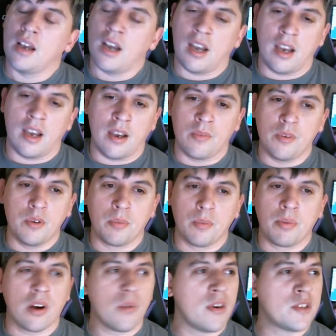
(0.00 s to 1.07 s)
we will
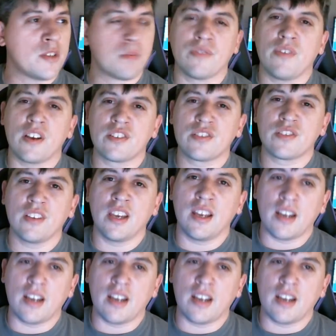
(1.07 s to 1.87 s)
part ways professionally.